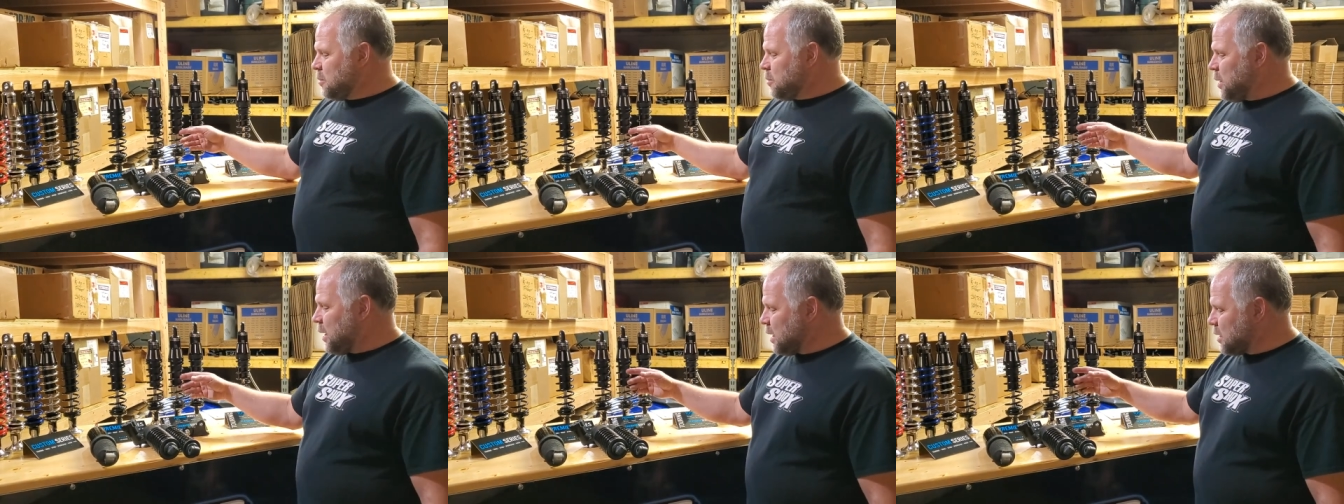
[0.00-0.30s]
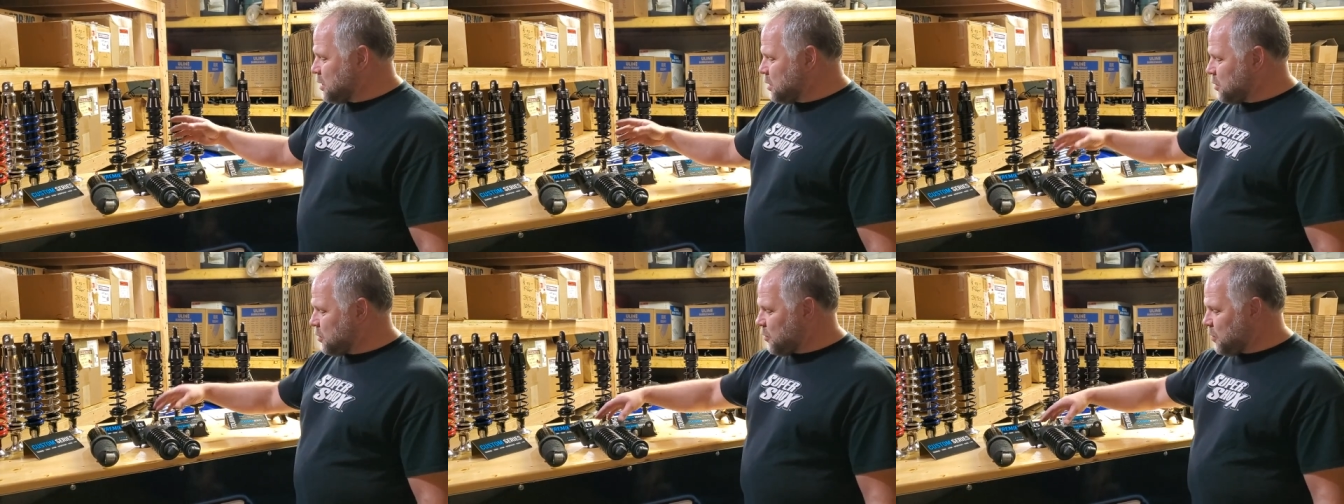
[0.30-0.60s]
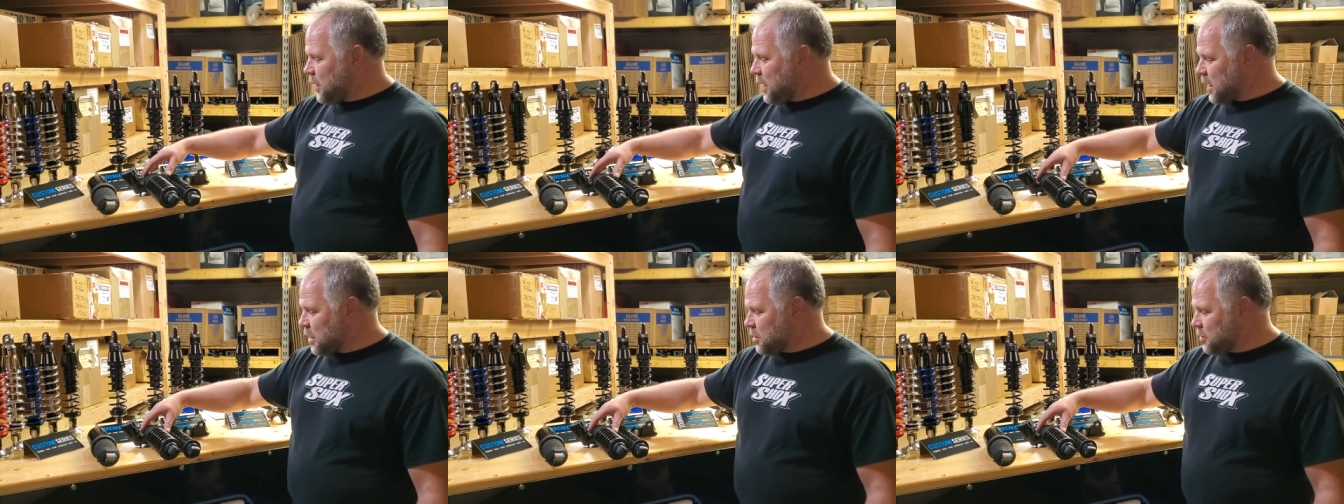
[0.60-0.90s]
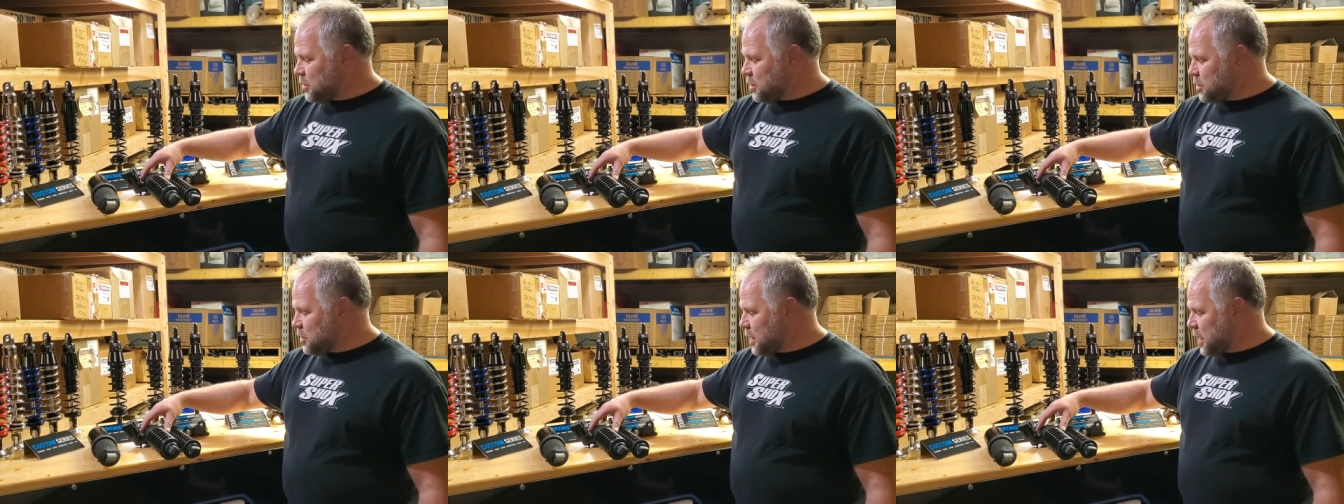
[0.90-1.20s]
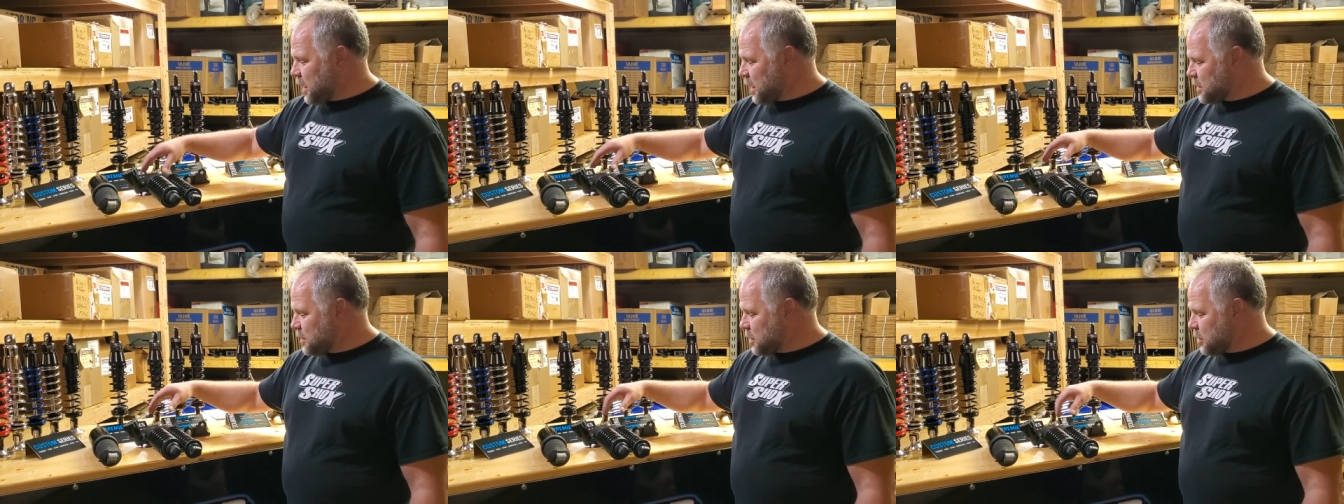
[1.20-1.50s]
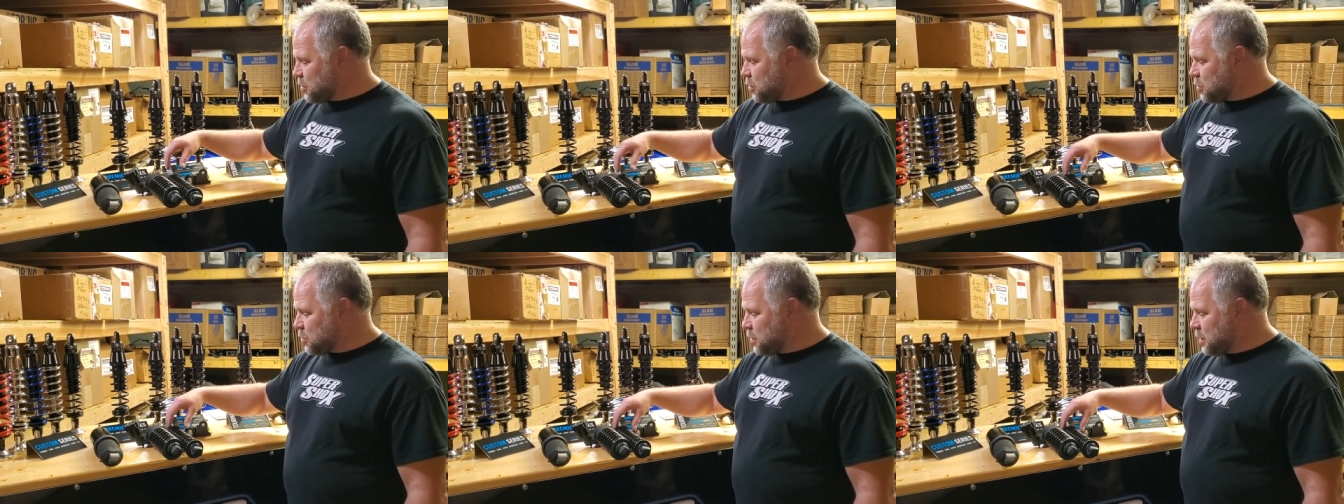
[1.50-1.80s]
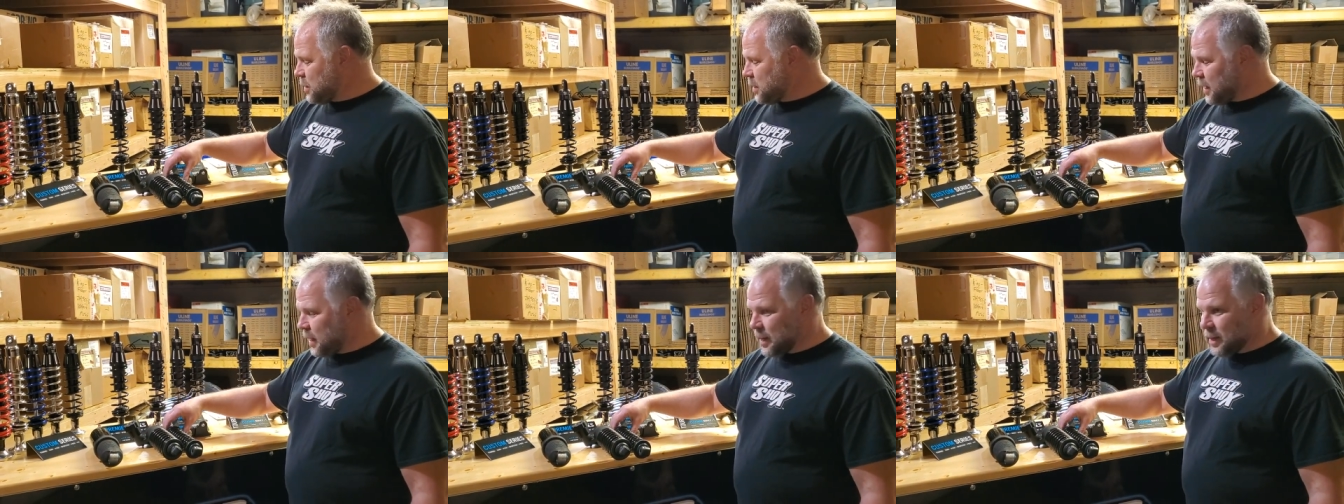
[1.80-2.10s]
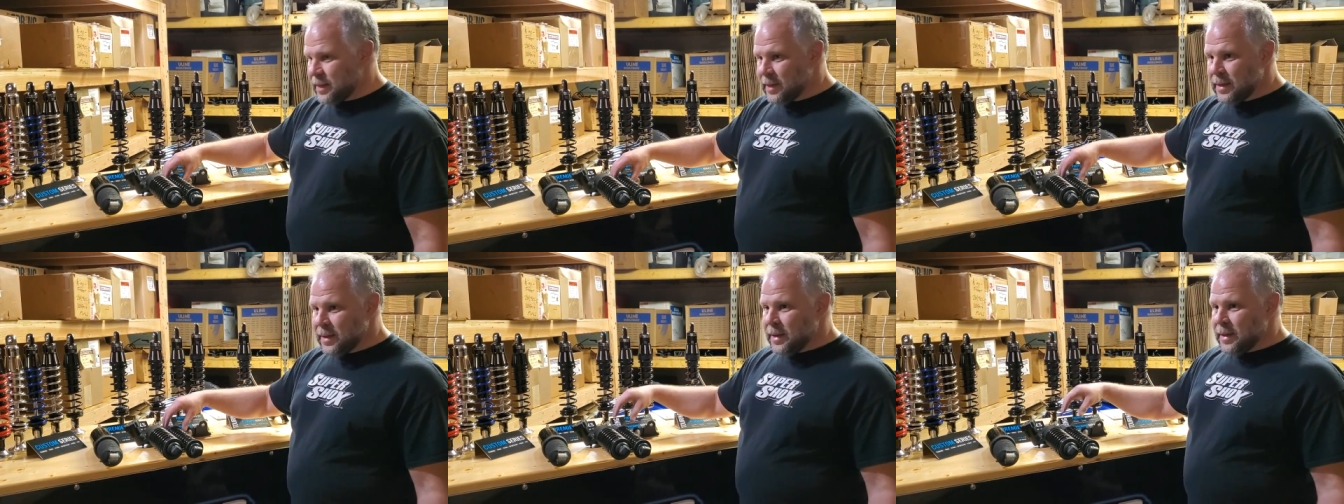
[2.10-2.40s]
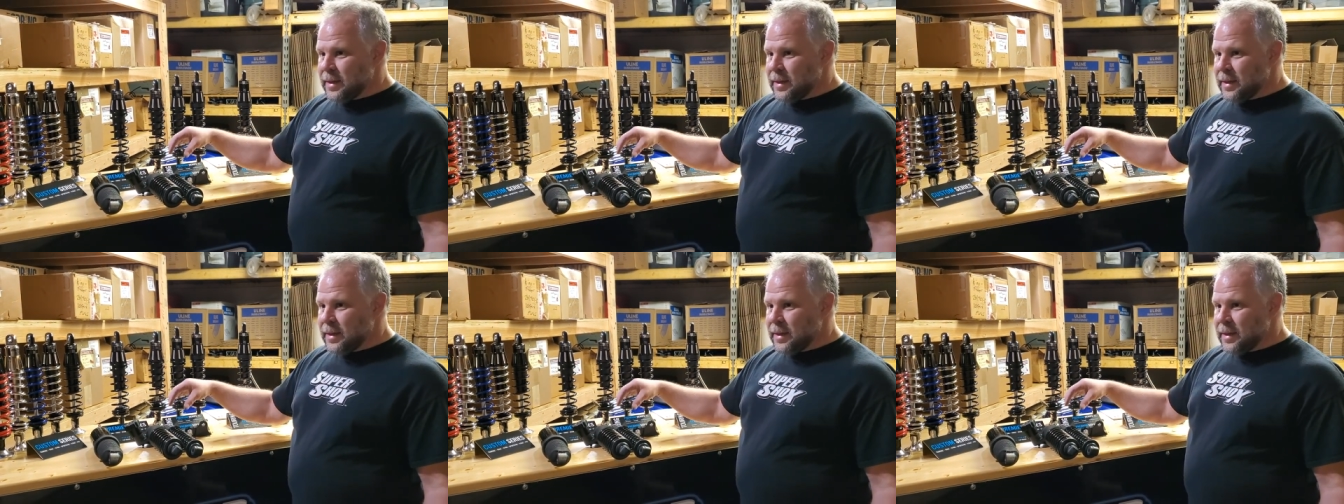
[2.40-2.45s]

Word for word: back to your factory shocks are like